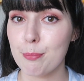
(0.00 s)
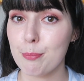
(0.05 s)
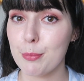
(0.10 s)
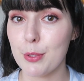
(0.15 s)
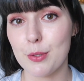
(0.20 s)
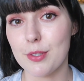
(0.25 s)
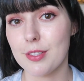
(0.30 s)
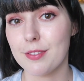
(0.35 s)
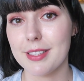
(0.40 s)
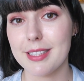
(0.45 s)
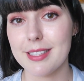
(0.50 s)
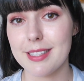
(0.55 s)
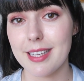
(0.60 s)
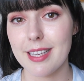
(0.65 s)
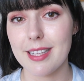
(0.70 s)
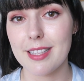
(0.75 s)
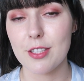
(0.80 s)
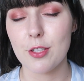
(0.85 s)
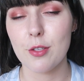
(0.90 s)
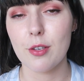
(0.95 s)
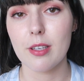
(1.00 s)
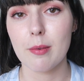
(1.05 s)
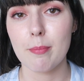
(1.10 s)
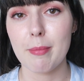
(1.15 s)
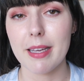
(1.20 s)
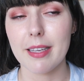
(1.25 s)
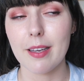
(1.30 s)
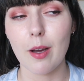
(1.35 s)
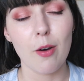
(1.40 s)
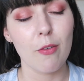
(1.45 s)
beautifully together, so you can
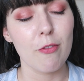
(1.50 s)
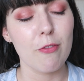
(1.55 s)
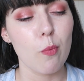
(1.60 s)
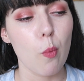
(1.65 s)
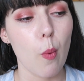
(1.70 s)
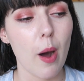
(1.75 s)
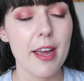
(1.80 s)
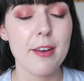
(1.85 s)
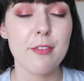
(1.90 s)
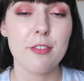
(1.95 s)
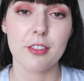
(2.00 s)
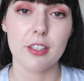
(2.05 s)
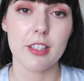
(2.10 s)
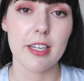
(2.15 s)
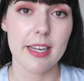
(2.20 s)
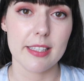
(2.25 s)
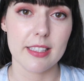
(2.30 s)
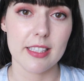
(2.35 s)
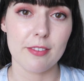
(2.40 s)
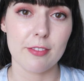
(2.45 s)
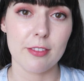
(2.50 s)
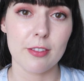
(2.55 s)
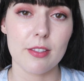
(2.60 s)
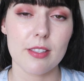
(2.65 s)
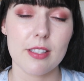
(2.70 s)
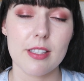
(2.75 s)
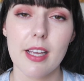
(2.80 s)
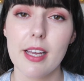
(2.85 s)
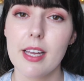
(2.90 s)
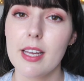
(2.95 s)
make a wide variety of
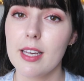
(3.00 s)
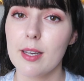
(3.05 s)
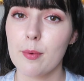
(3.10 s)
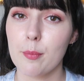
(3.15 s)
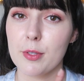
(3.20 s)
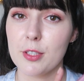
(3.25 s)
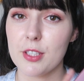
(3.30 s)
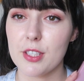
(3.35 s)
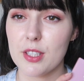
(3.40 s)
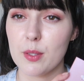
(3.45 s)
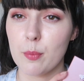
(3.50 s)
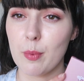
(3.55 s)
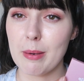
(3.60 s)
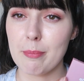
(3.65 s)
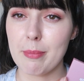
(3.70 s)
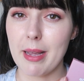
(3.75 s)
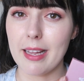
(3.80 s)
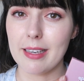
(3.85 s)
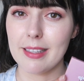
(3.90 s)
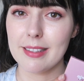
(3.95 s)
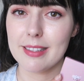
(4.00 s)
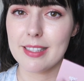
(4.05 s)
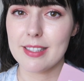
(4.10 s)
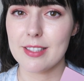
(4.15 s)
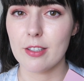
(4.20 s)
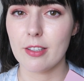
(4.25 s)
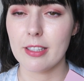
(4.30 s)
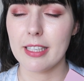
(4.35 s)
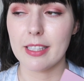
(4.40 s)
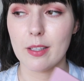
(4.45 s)
looks with just the one palette. There's
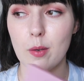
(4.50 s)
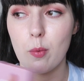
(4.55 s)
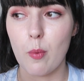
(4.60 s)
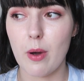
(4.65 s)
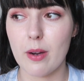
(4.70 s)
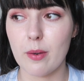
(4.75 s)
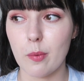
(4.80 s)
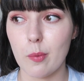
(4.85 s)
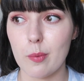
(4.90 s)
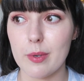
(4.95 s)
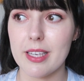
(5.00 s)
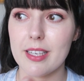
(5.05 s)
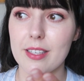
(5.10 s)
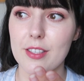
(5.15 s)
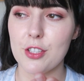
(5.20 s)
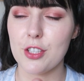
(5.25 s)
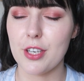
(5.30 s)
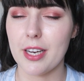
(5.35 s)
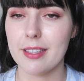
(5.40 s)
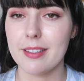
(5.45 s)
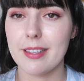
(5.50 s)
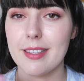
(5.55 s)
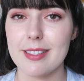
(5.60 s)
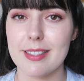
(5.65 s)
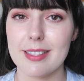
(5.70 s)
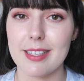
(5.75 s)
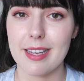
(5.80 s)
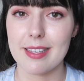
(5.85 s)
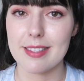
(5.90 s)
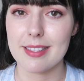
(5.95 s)
not like one weird shade that
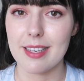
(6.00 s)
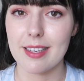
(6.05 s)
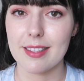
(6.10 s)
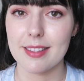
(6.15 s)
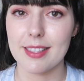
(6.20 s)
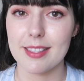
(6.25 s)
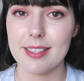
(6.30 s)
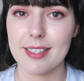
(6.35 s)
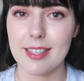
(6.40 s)
stands out that